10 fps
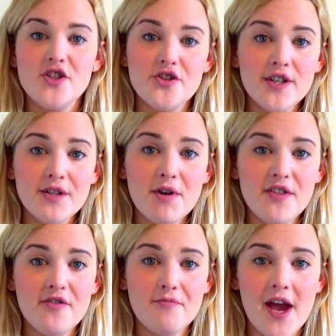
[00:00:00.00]
During the
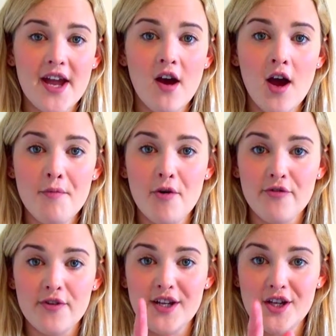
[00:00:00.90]
month of May, I'm
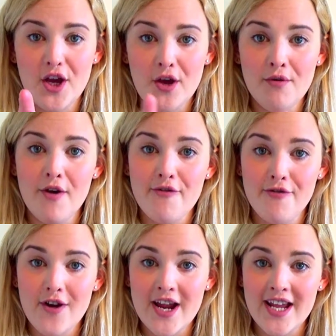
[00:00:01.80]
offering you a
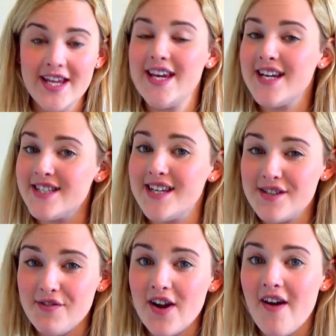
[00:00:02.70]
free, yes,
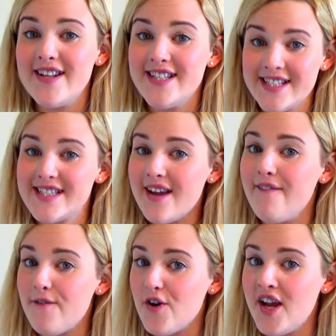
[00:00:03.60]
that's right, I did say
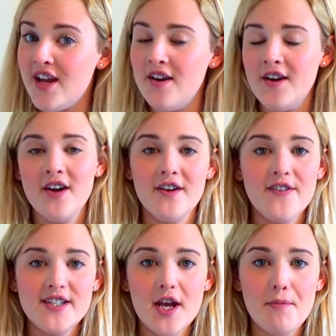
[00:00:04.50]
free,
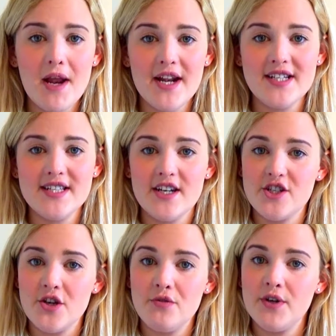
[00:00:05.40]
video planning
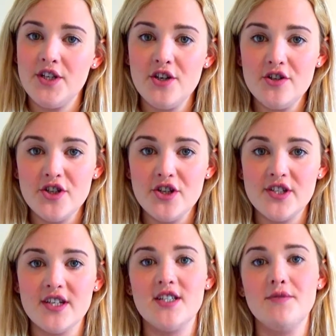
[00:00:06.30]
session when you
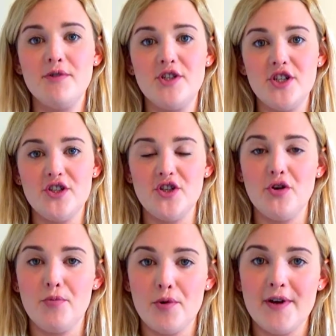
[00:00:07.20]
choose us to produce
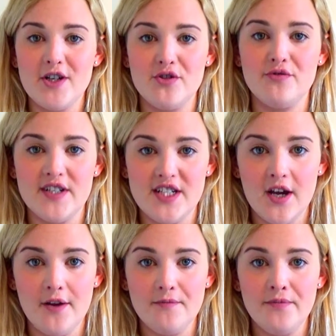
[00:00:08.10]
your promotional
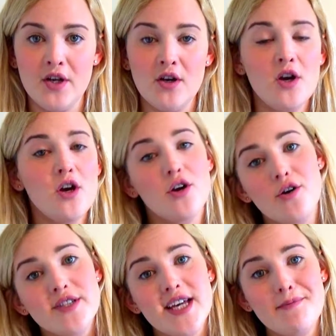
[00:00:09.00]
video.
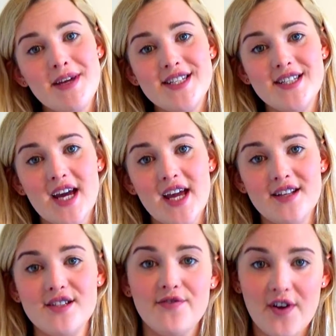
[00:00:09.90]
Contact me
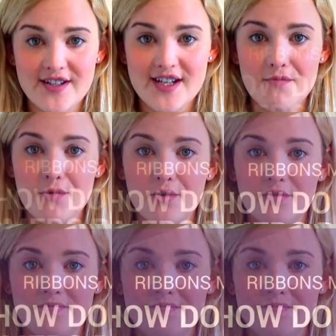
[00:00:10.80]
today to find out more.